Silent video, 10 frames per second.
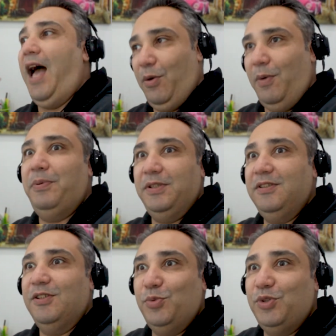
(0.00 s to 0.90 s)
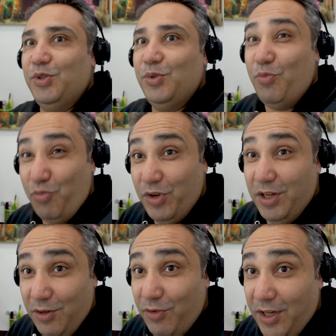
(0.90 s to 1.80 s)
Our business would do
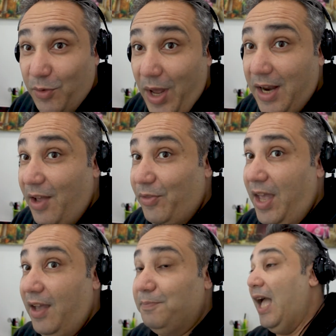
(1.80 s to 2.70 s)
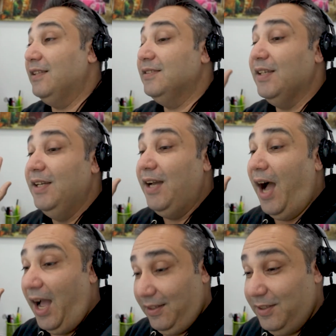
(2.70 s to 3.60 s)
really, really well out there. And
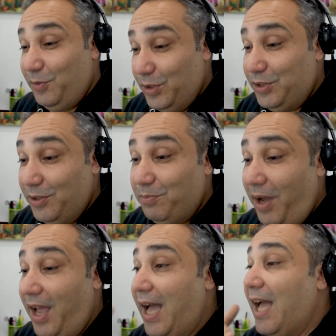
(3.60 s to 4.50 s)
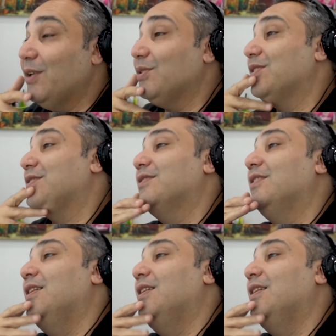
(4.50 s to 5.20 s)
I think we should buy a house.